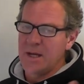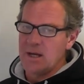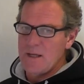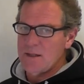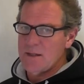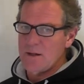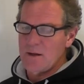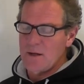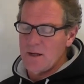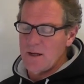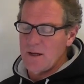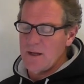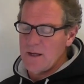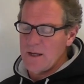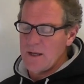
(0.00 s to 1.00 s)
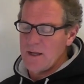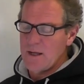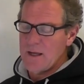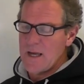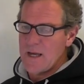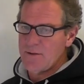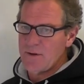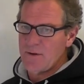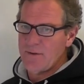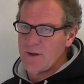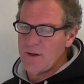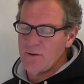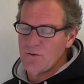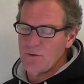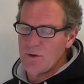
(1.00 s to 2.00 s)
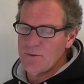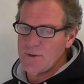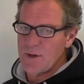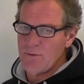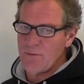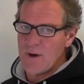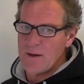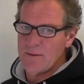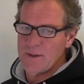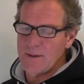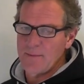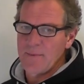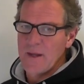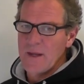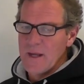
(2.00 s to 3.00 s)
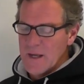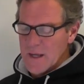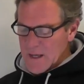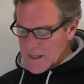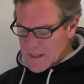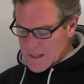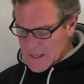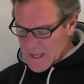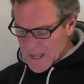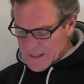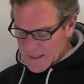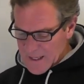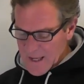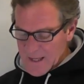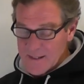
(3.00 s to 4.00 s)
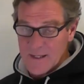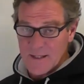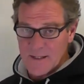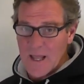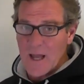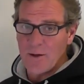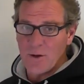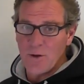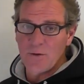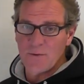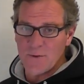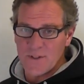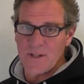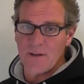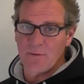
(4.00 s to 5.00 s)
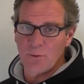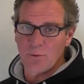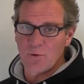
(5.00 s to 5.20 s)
It's got a air traffic control zone around it, and is now used for civil